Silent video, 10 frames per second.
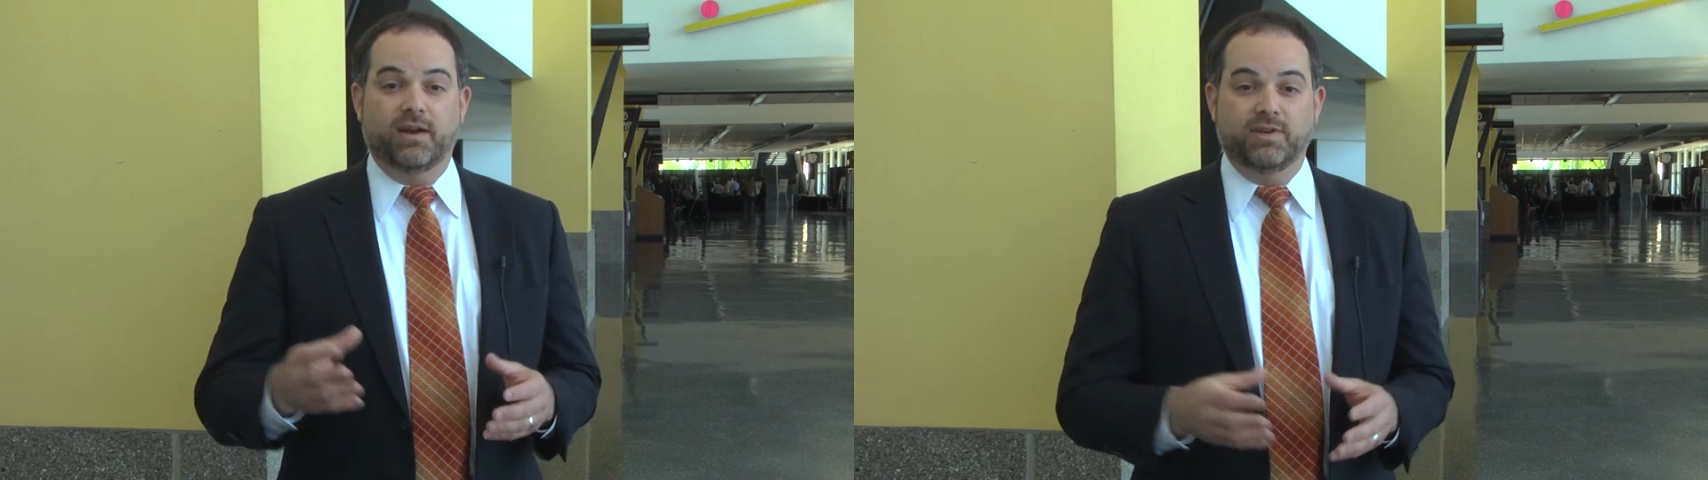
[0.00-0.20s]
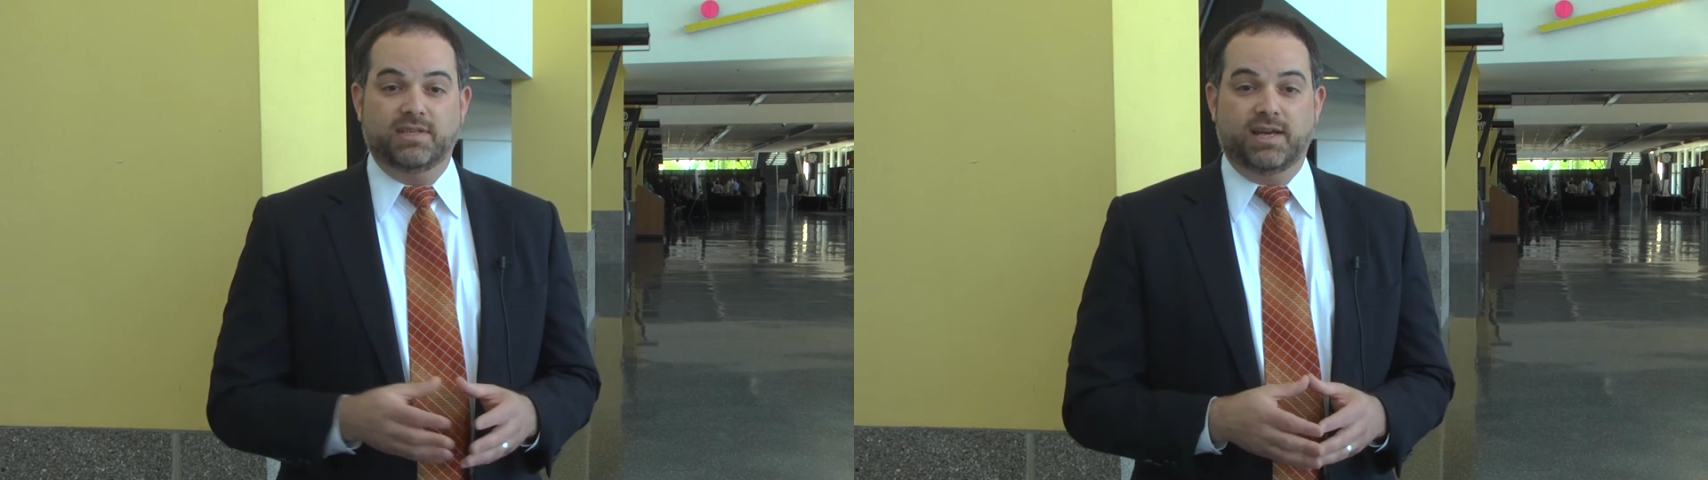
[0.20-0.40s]

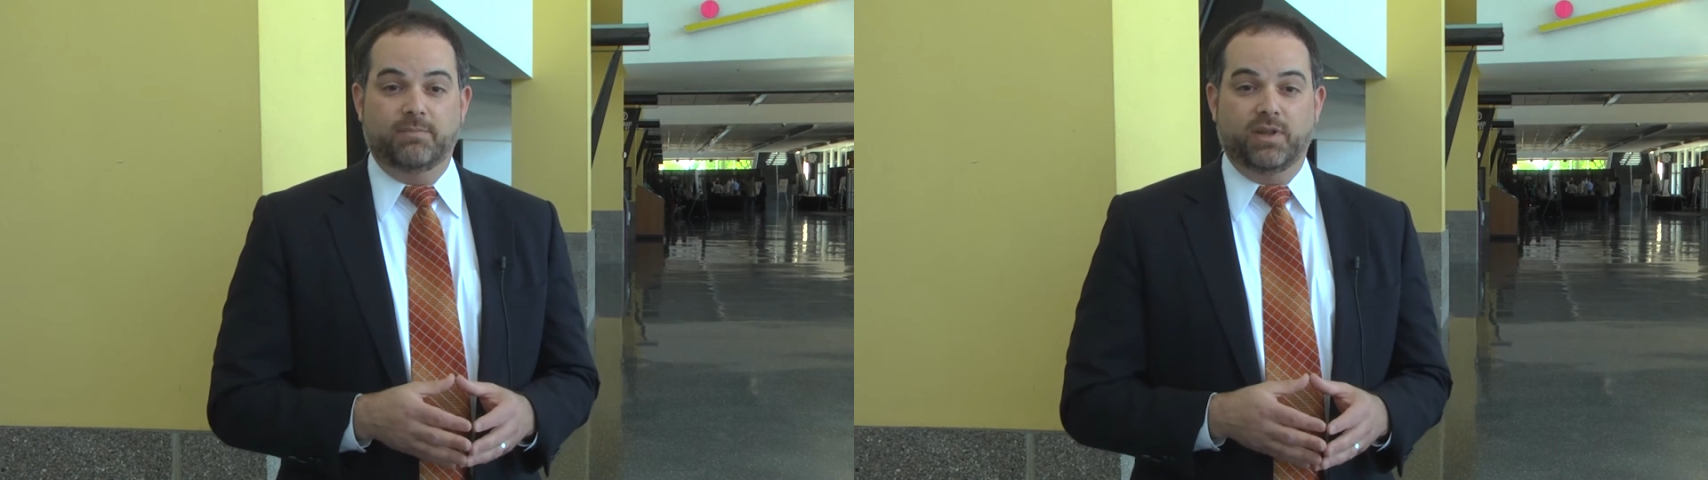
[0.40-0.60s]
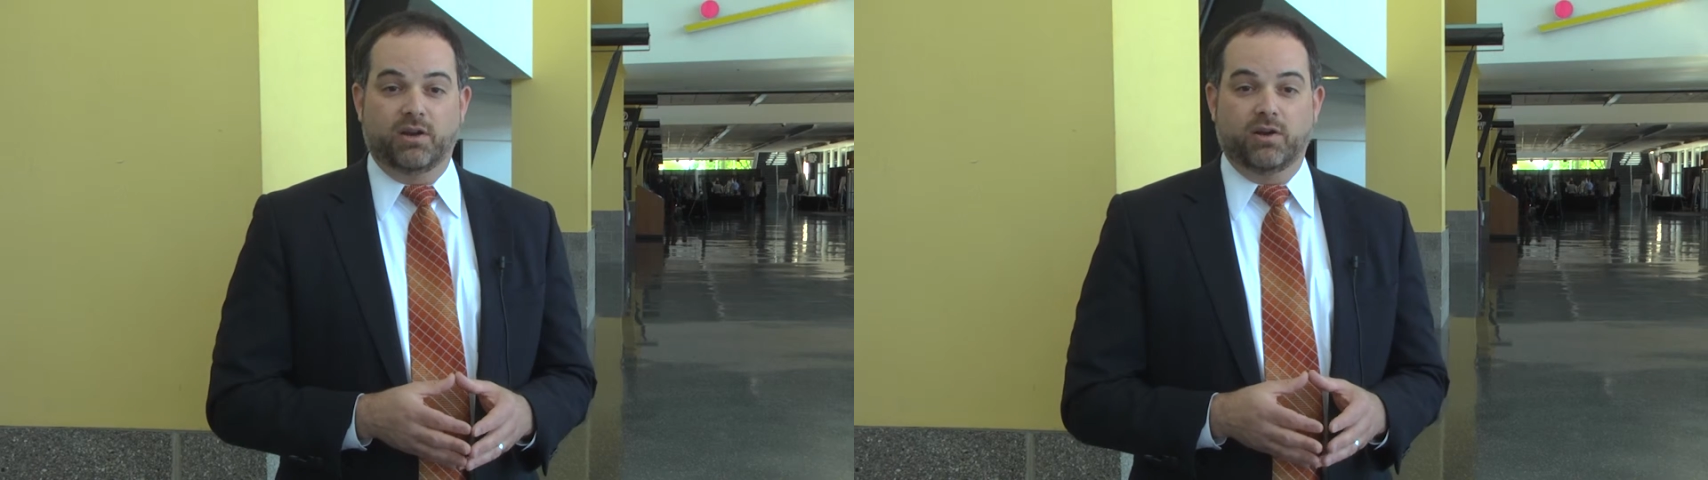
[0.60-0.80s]
every
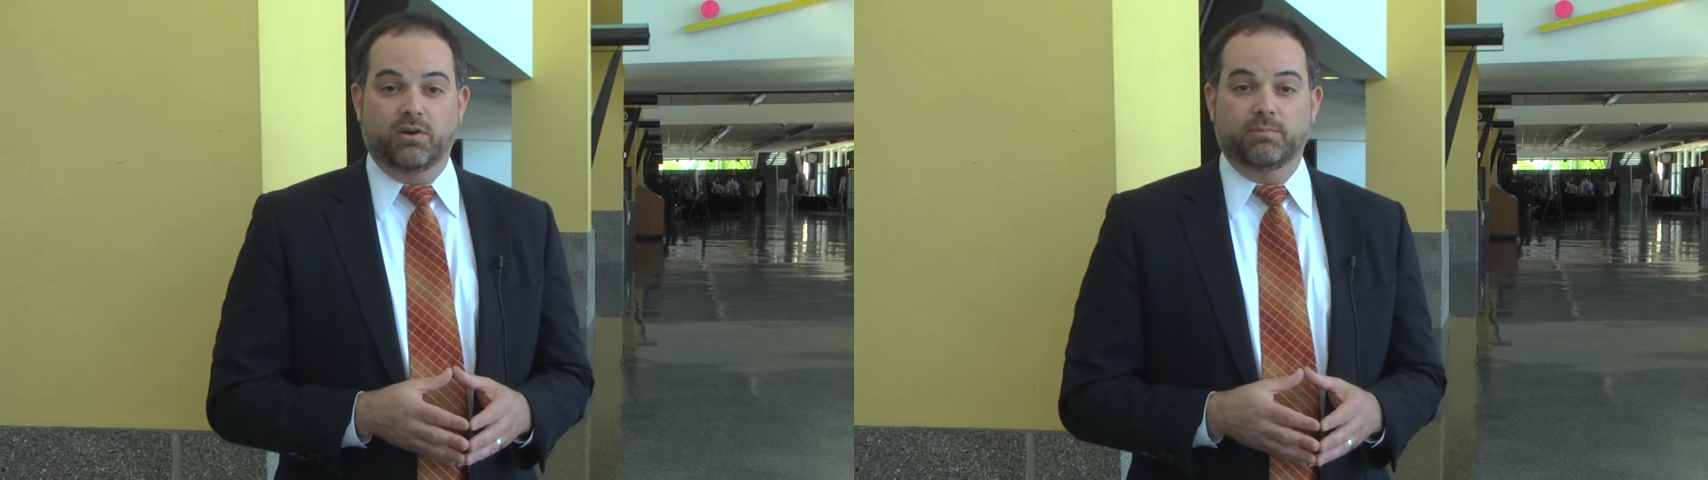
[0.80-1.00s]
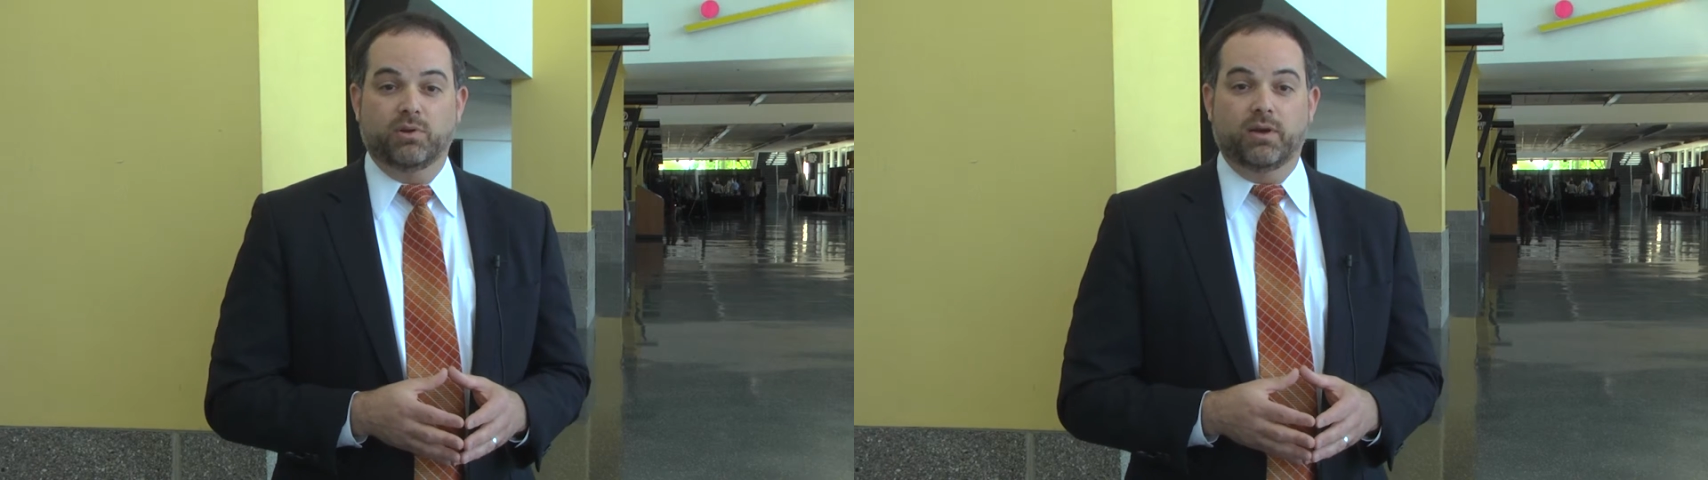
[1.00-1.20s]
type that are going
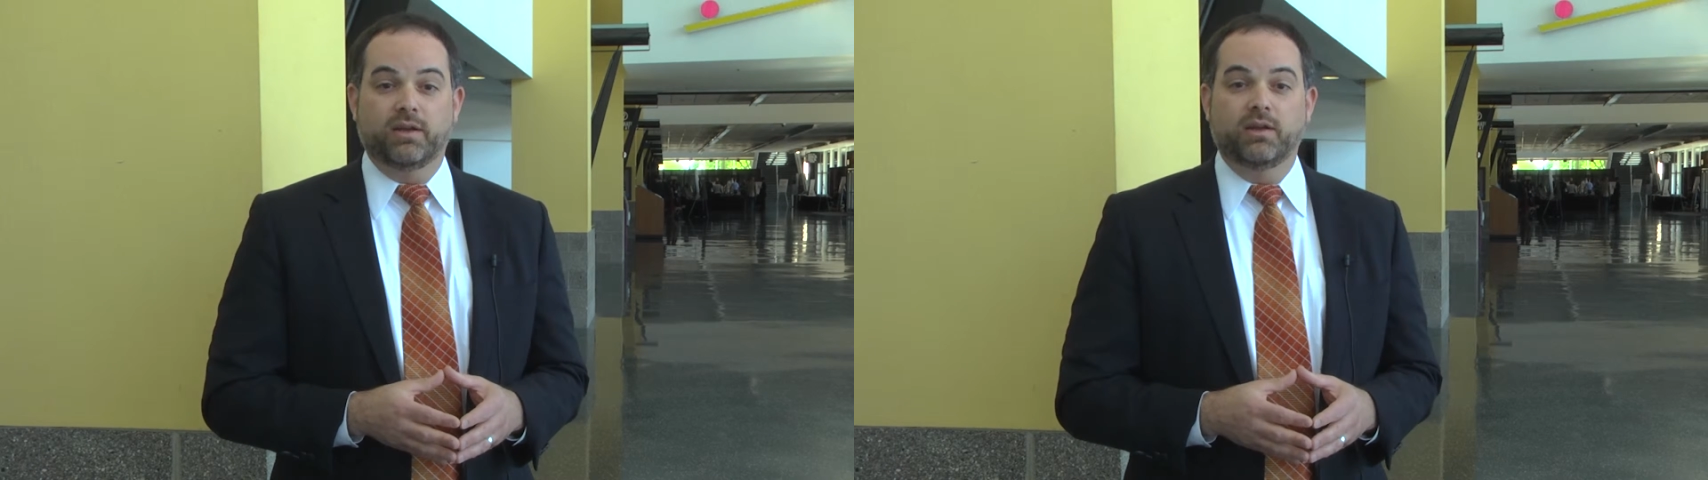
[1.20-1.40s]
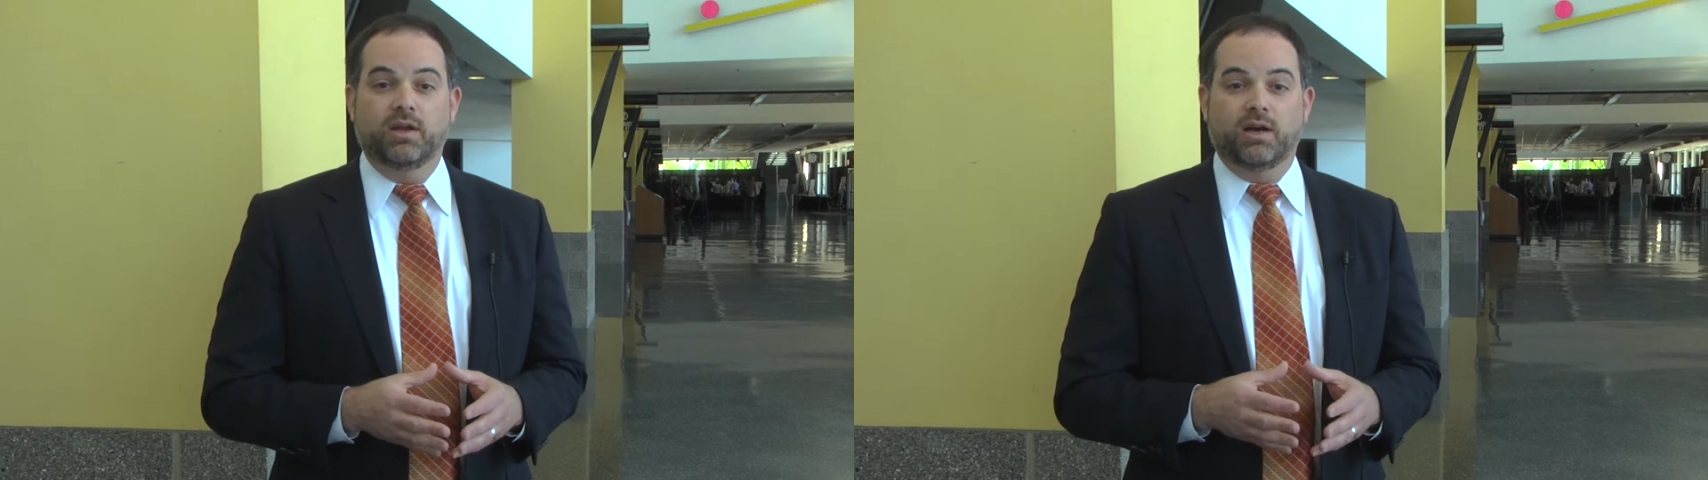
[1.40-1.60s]
to employ